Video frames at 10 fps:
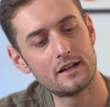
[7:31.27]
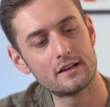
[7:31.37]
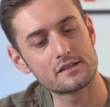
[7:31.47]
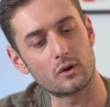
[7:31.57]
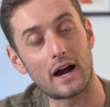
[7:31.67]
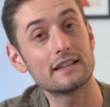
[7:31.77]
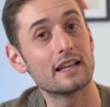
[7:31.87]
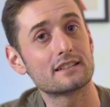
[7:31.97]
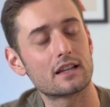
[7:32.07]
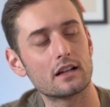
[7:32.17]
So I
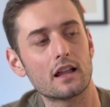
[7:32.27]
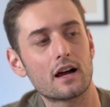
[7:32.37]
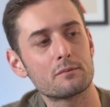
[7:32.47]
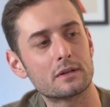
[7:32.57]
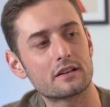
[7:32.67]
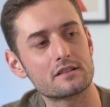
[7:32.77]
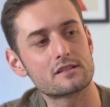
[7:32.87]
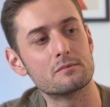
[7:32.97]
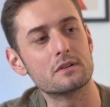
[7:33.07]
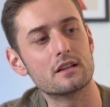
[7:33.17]
like that a lot, because
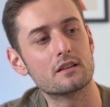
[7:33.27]
to me,